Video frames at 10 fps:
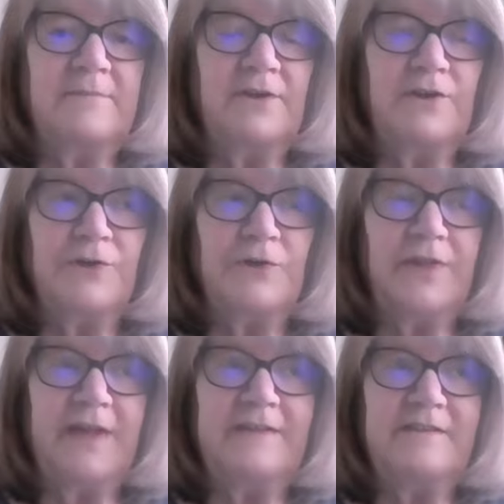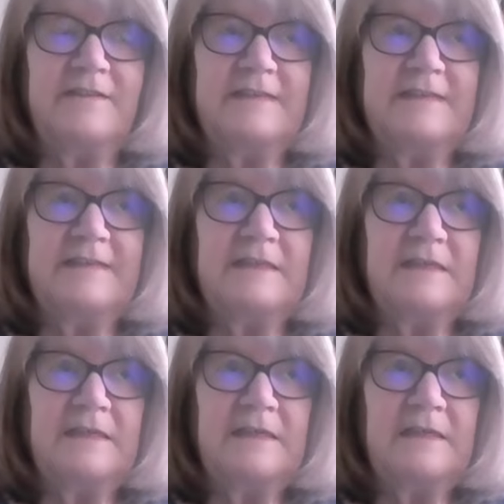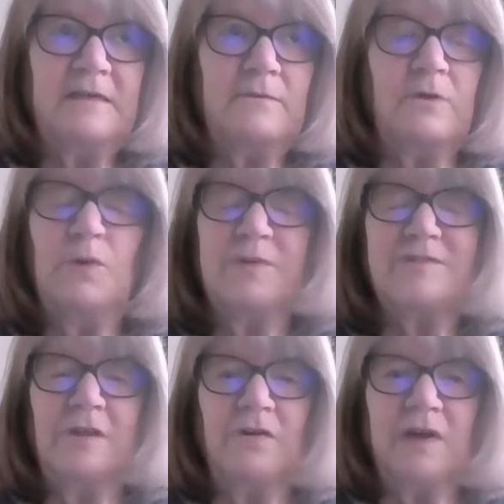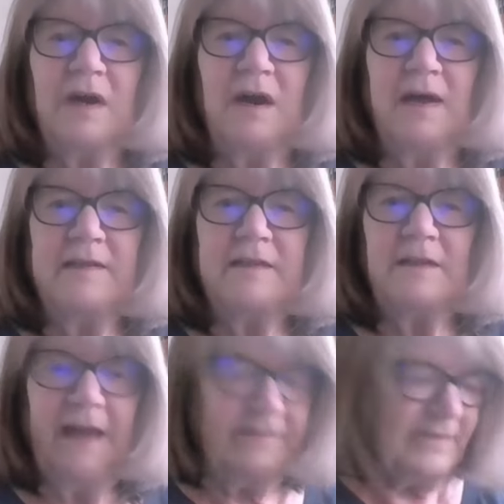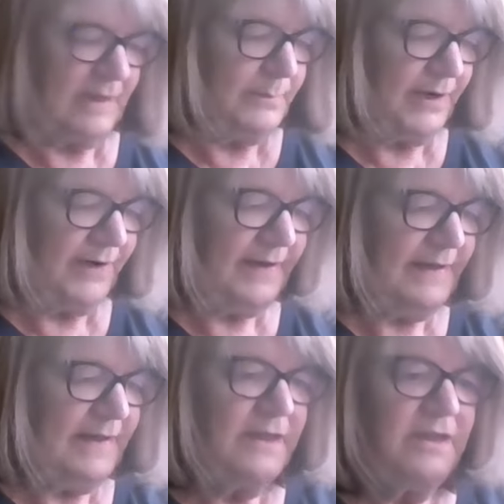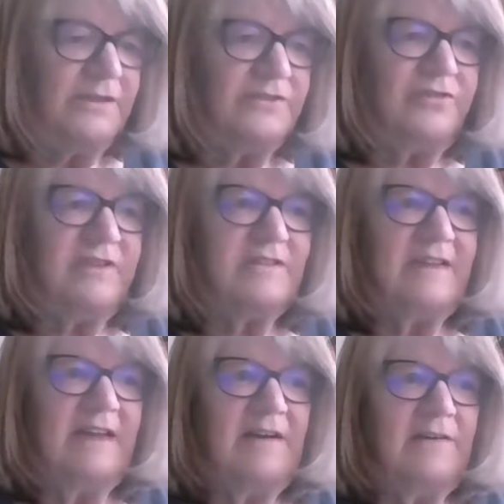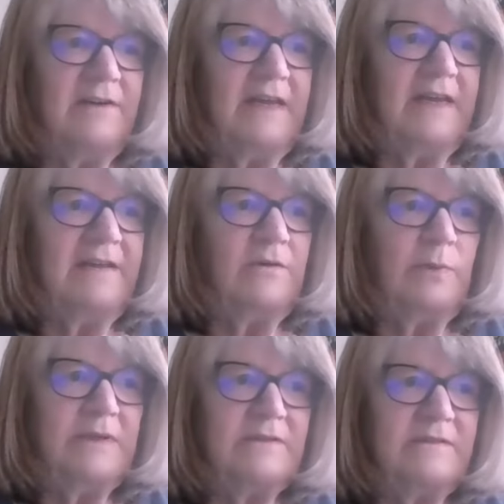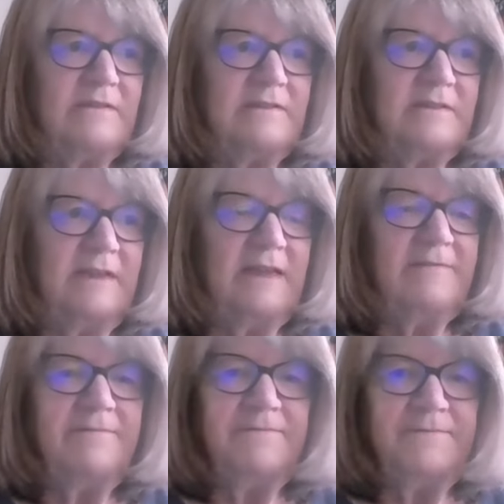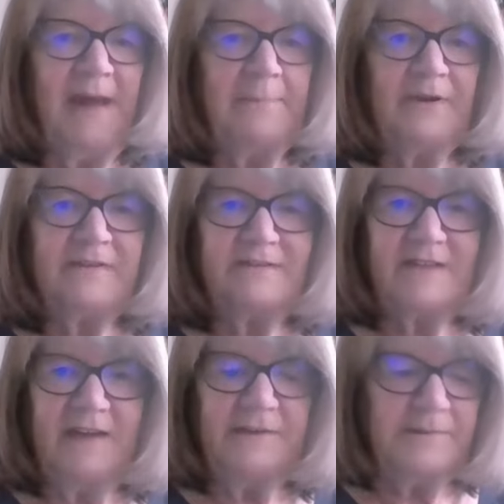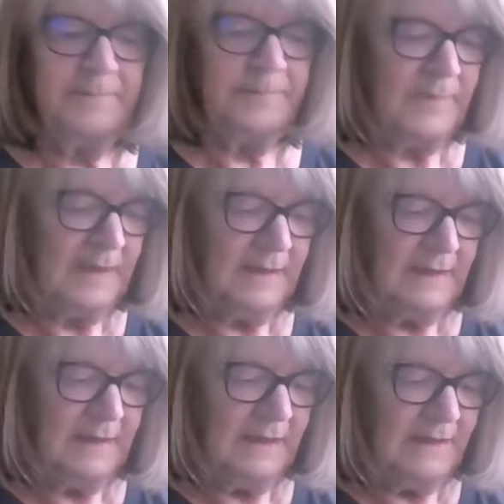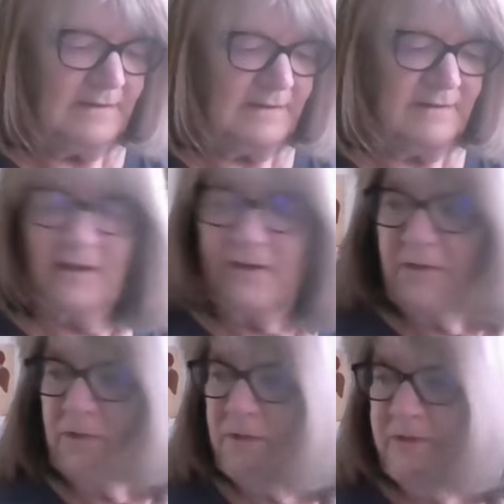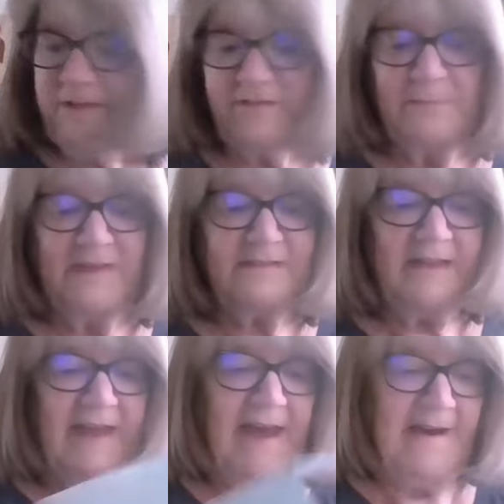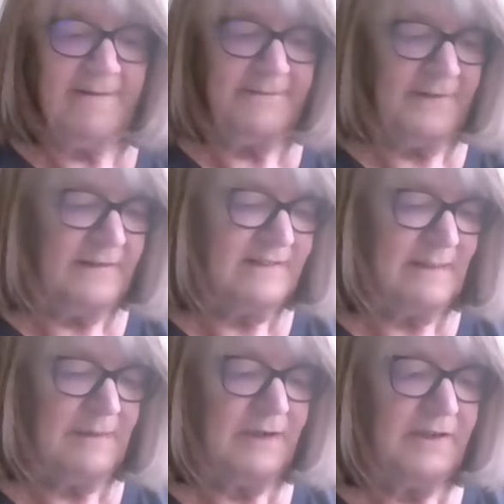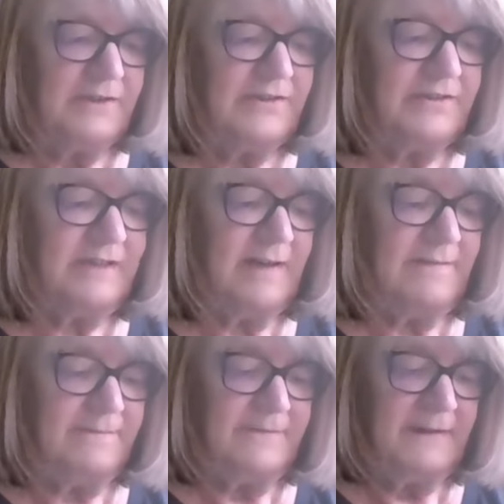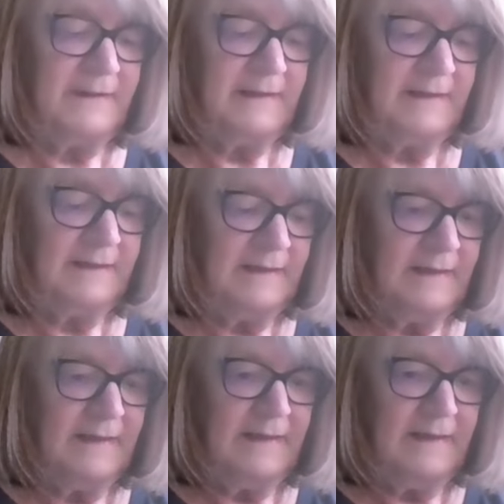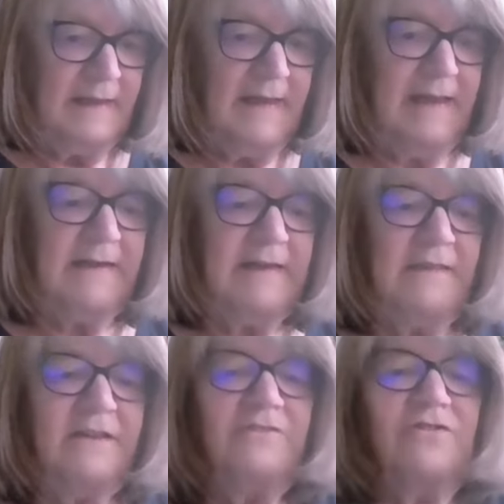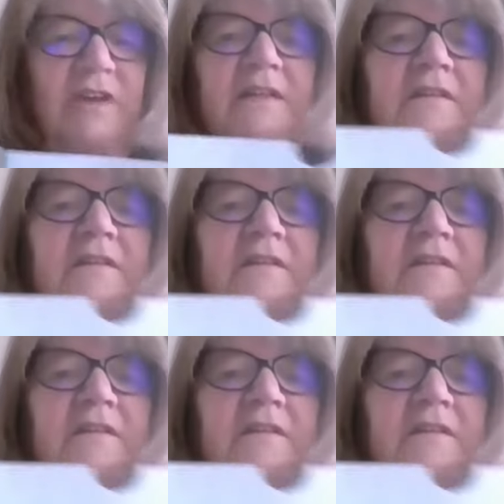The girl that did who was Laura on Little House on the Prairie. She is now a quilt and fabric designer. So this must have some of her stuff. And in these, you get